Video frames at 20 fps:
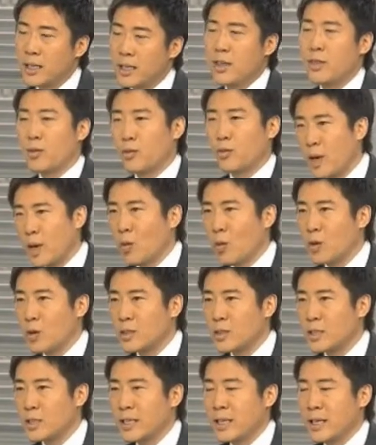in three
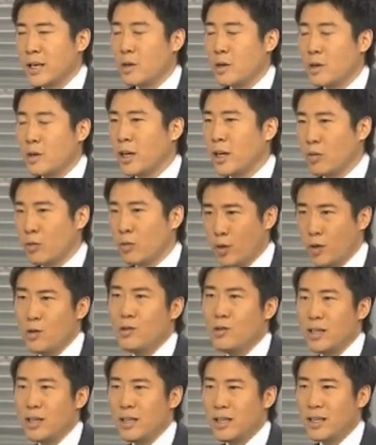words, it would be
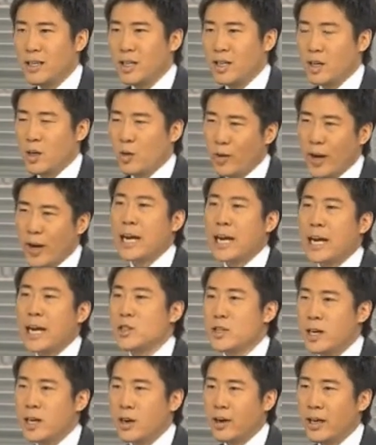crude,
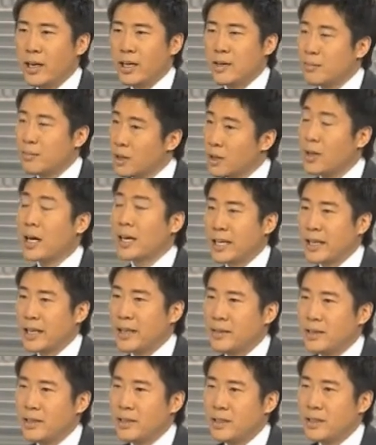reactionary, but
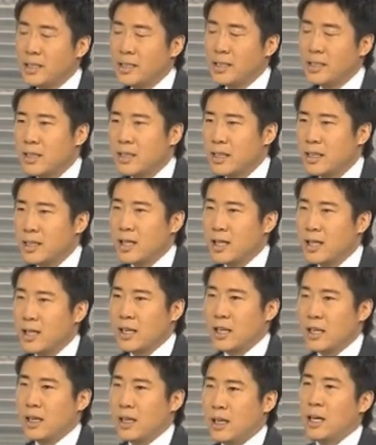lucky.
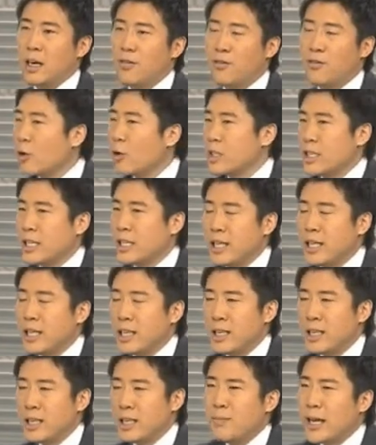A
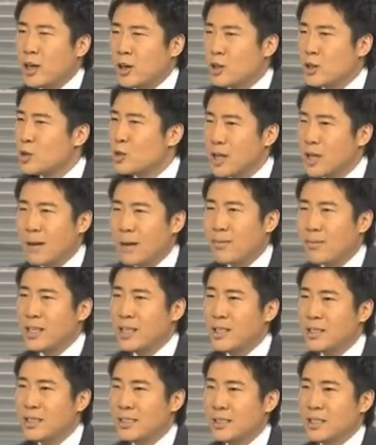14 meter
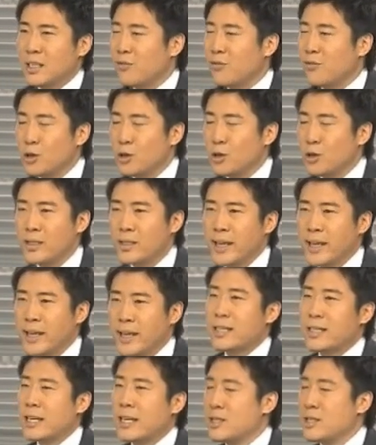tsunami, a full scale
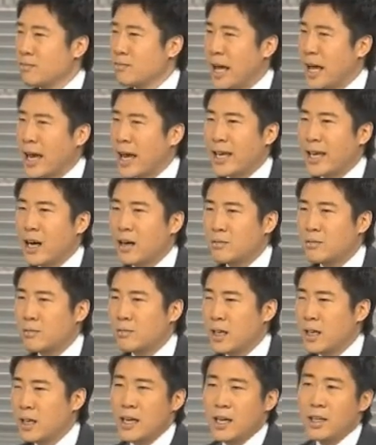station blackout,
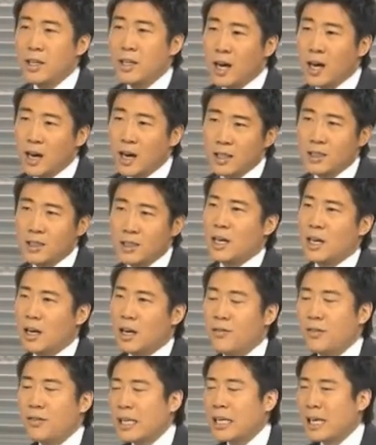none
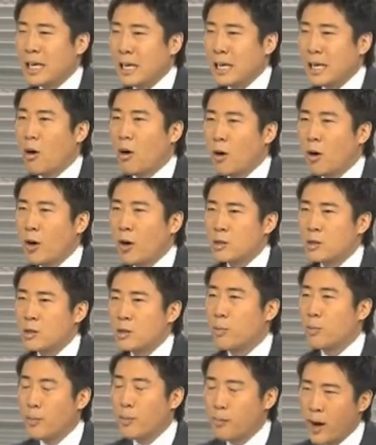of the key parties
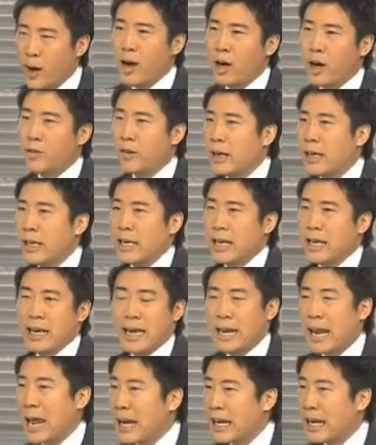were prepared
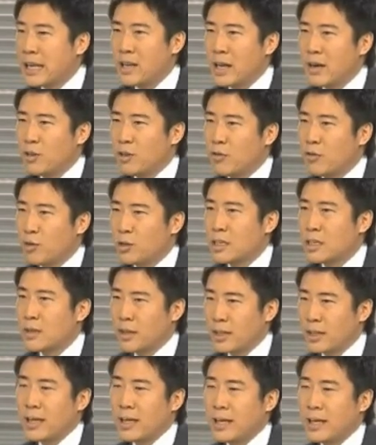at any level for
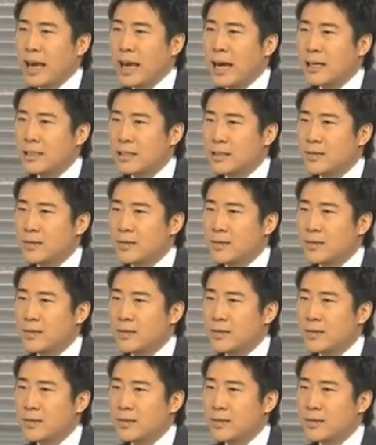something like that.